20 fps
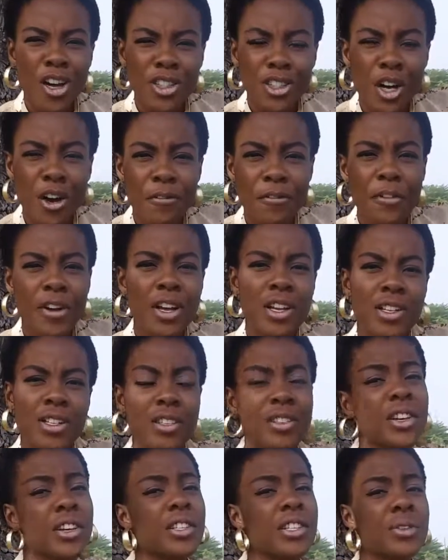cut off
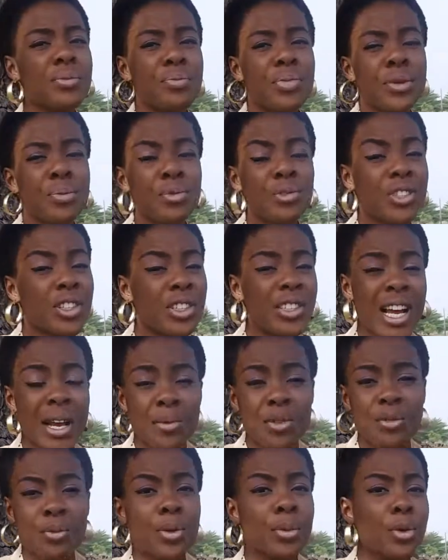certain people. There are
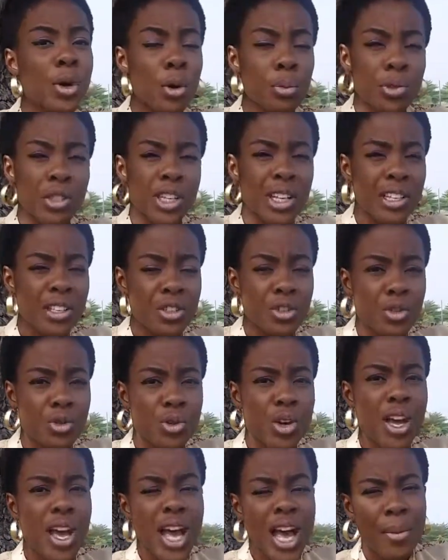types of people I'll be telling
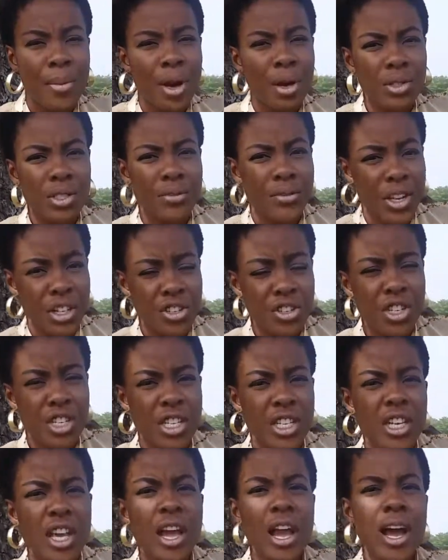you about
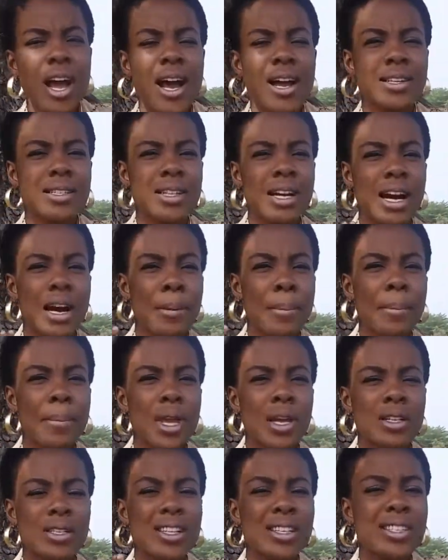eventually, and there
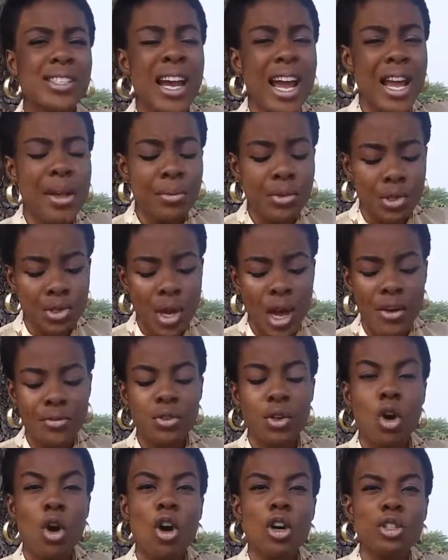are times you have
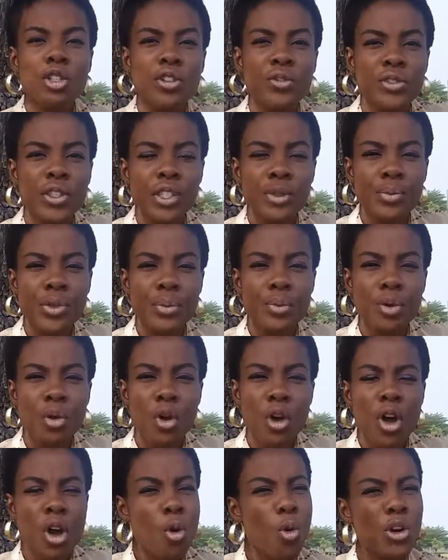to cut off these people.
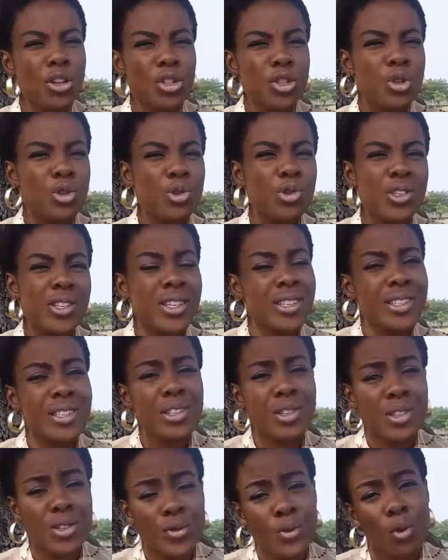What do you use a
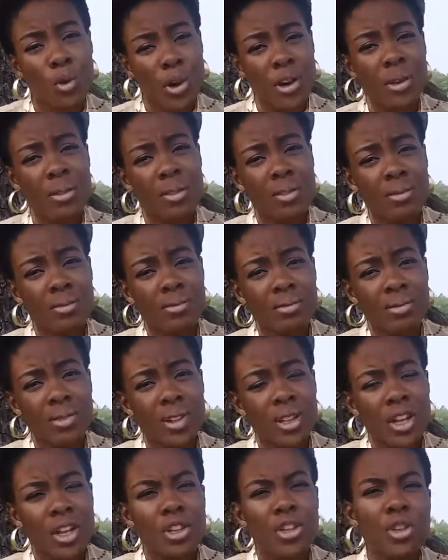scissors for?
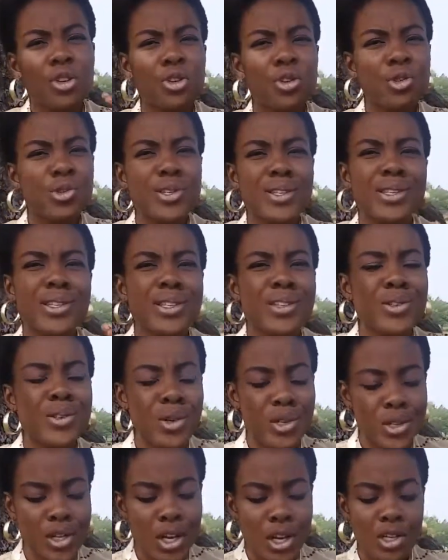You use the
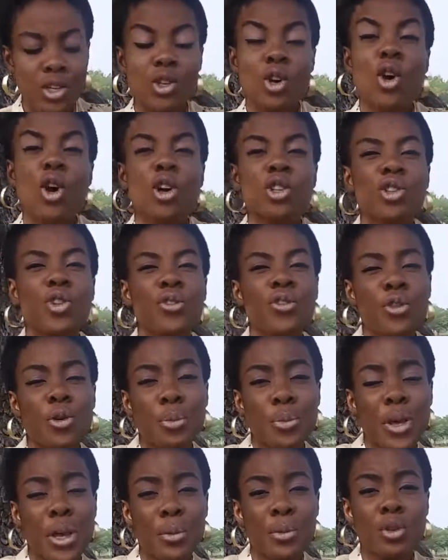scissors to cut off your
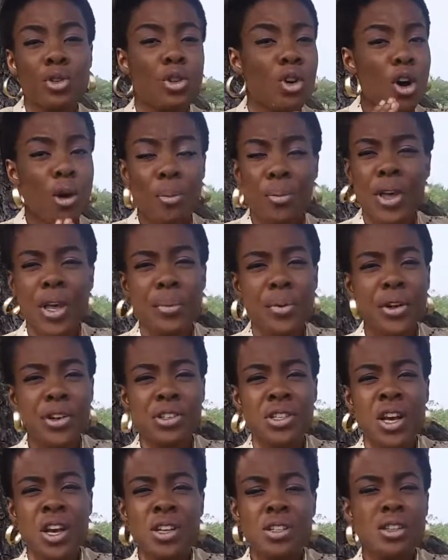paper, to cut
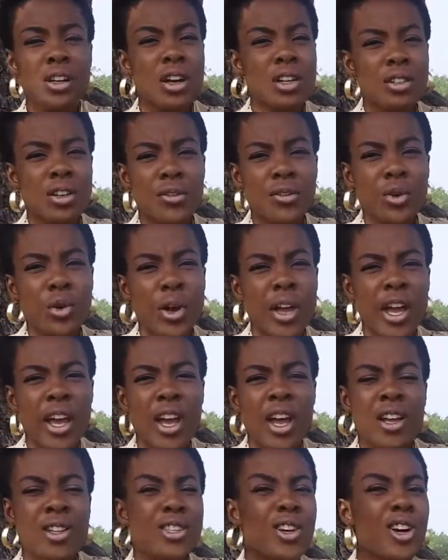papers, to cut off your hair,
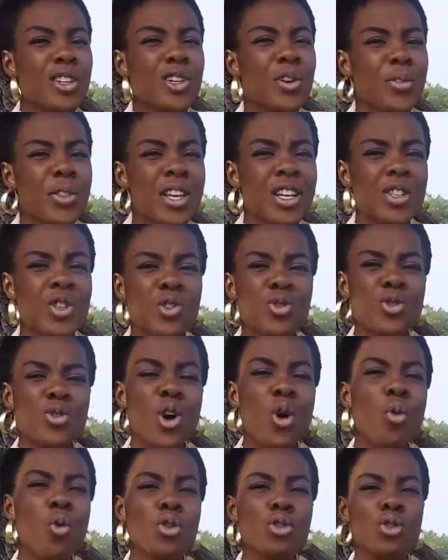to cut off things you do
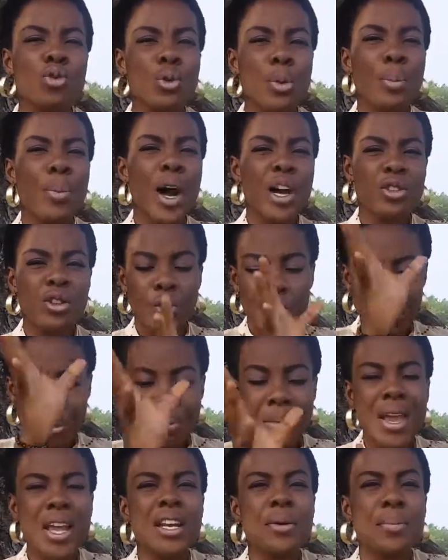not want to be part of a
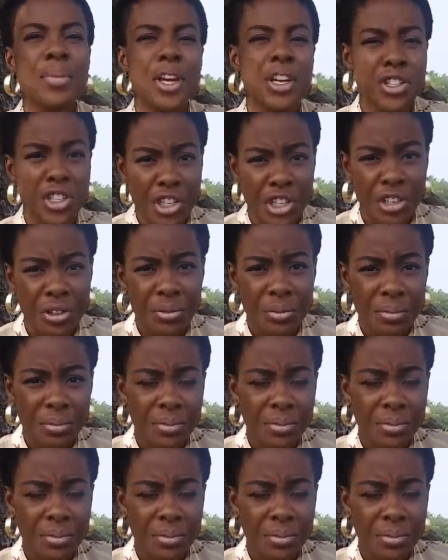main picture.